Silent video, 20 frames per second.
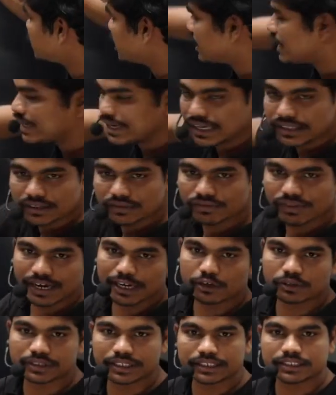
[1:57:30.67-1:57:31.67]
here 5
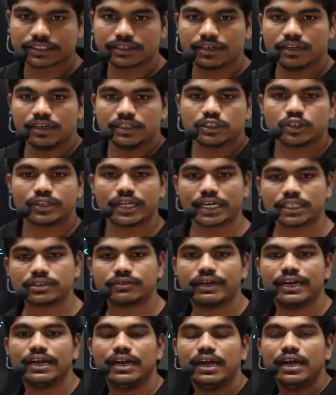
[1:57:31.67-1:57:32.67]
to 6. So that's
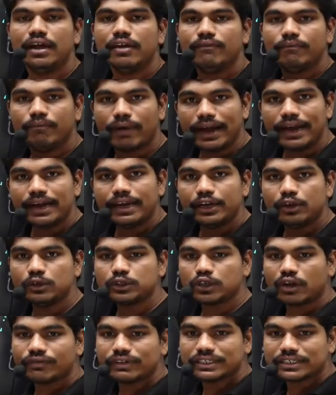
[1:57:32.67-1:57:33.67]
why by use
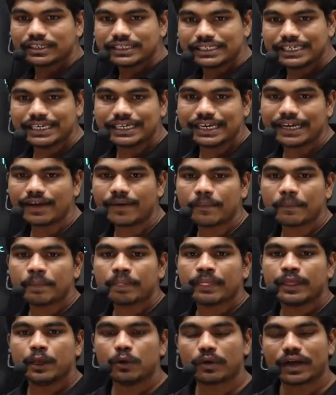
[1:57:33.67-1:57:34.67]
of this reheating
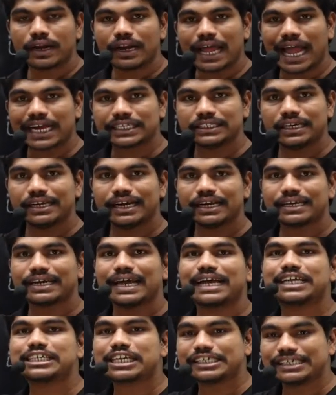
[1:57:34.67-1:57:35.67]
you can actually get
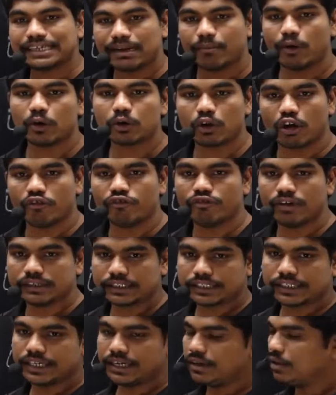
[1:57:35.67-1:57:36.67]
extra amount of
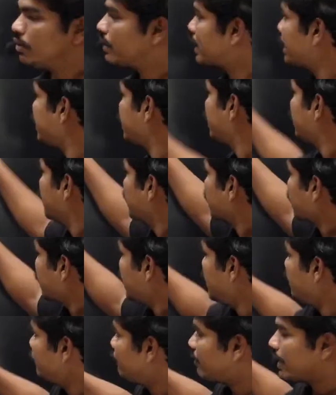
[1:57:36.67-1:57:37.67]
work, okay,
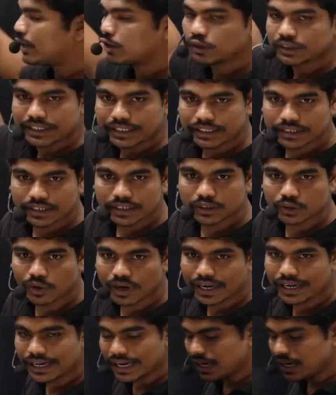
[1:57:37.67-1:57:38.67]
in 5 to 6. So clearly